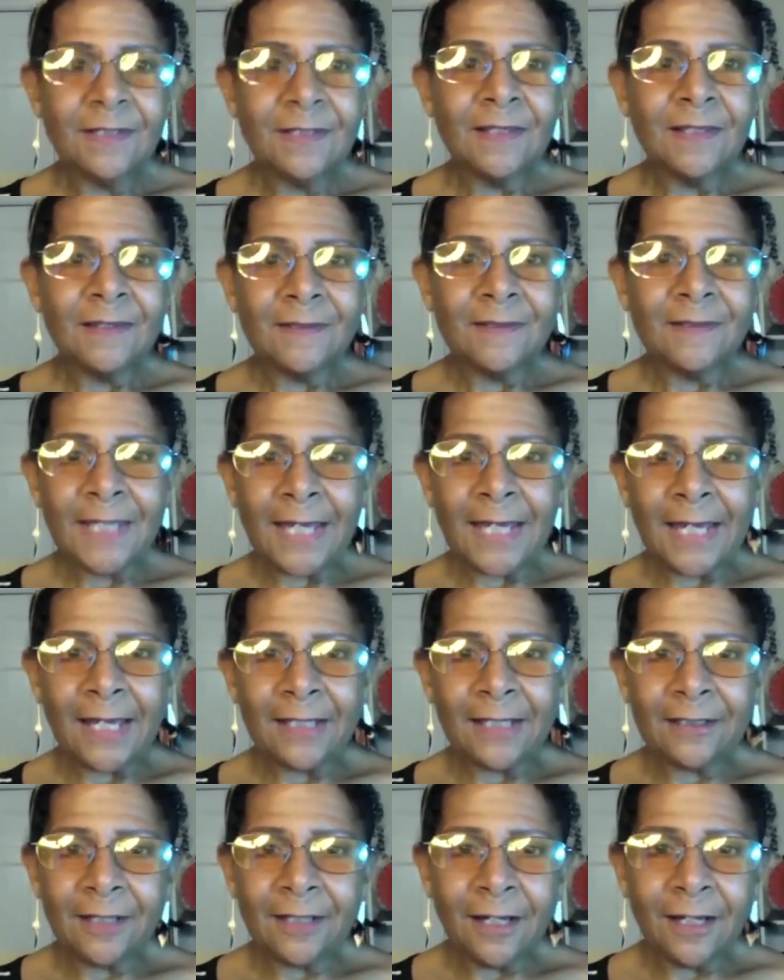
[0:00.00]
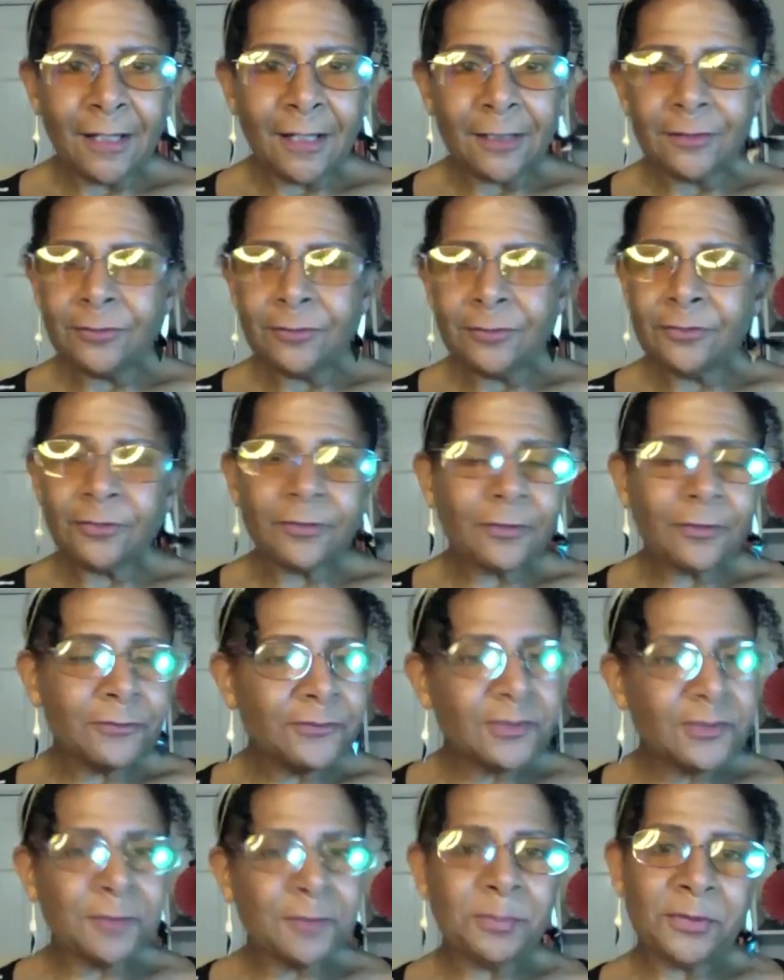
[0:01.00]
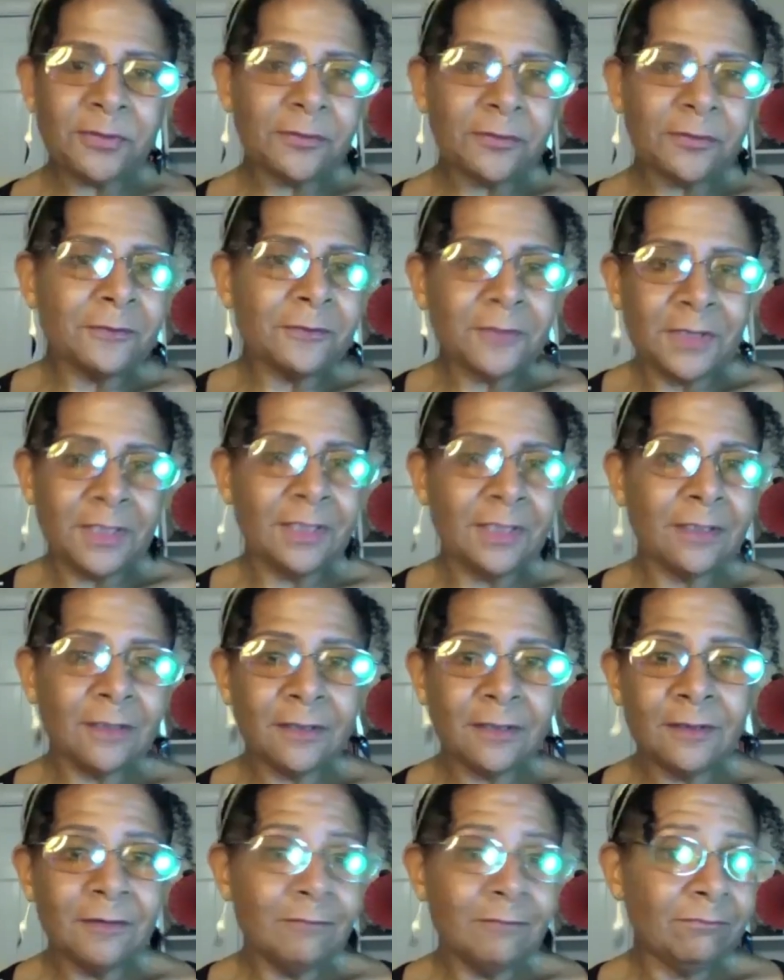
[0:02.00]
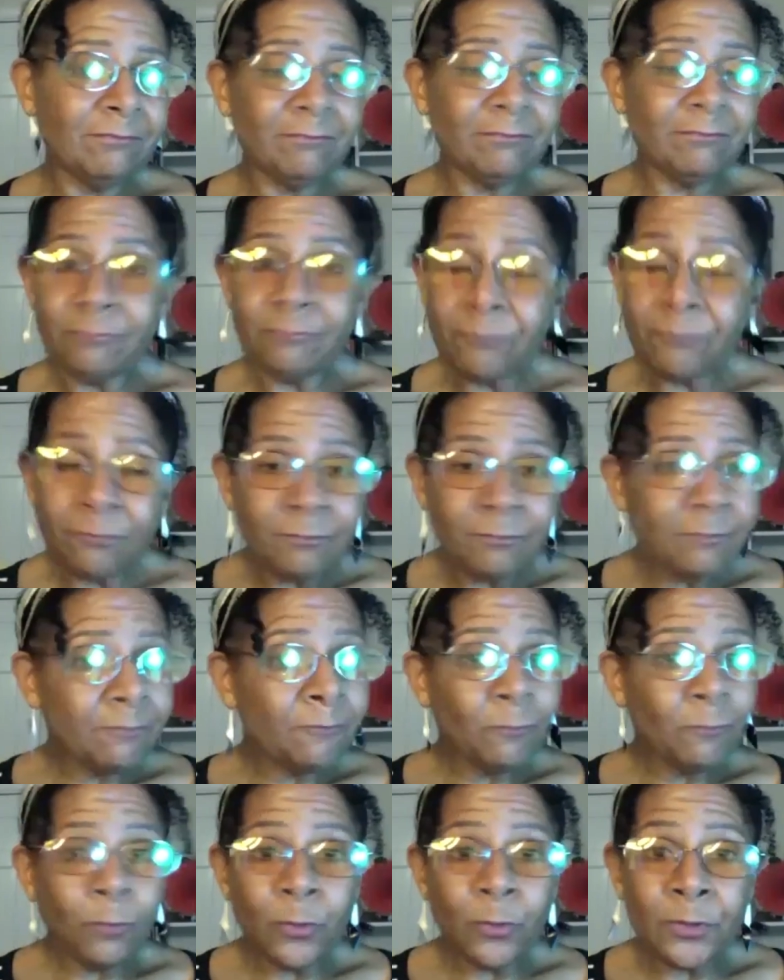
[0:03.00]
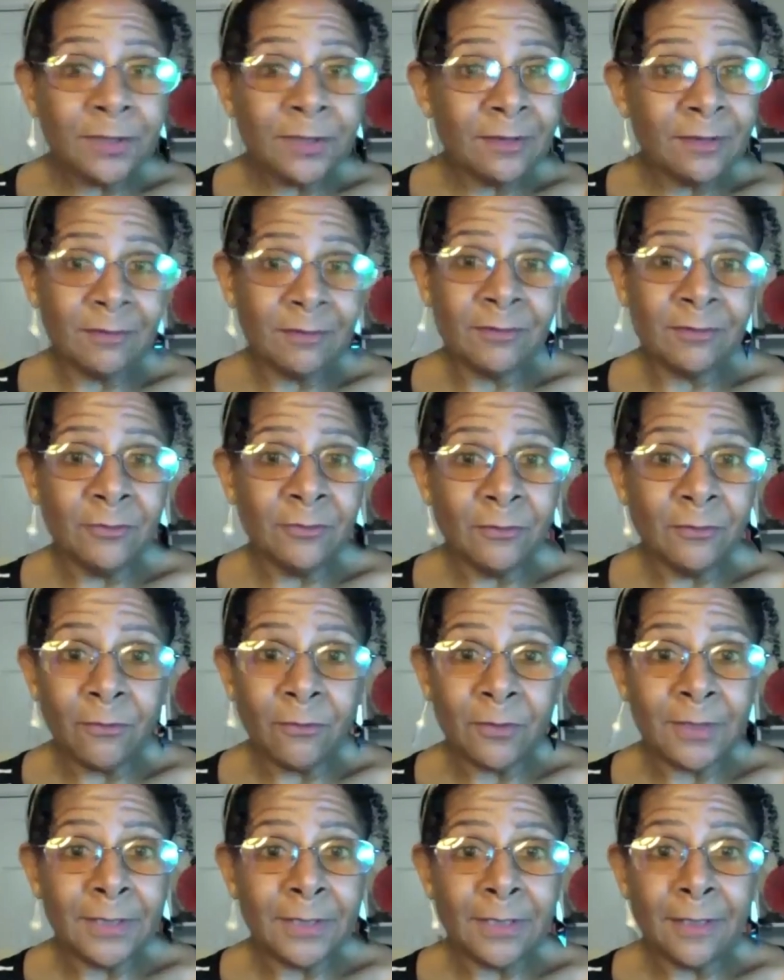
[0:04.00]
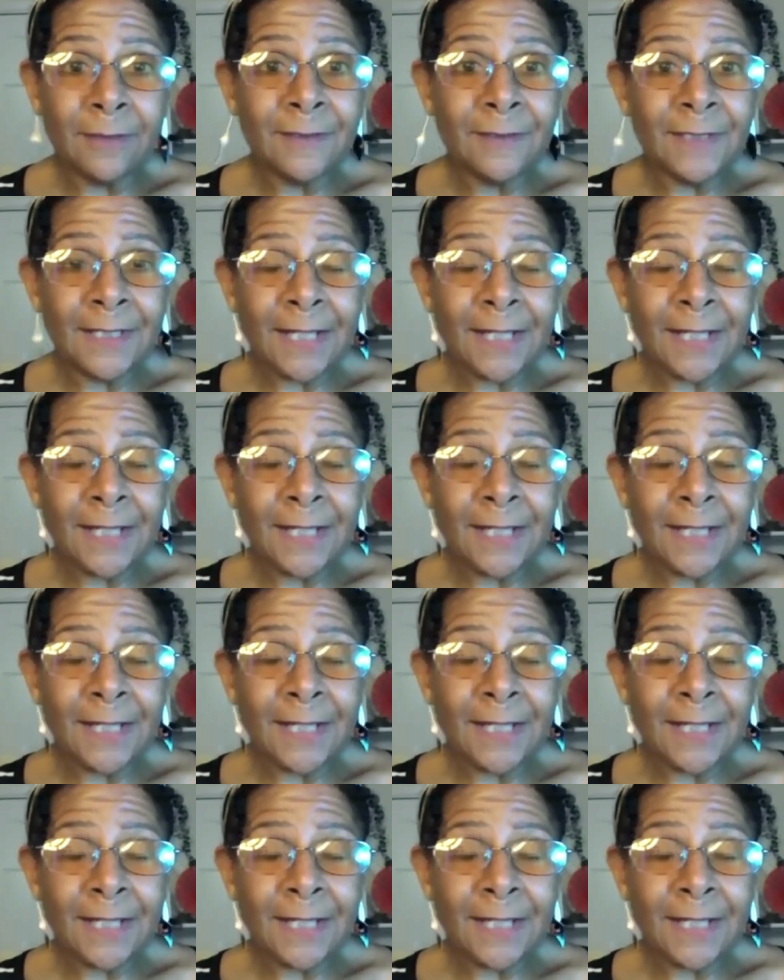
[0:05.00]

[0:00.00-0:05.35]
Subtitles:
that a neurotypical kid wouldn't do, or none that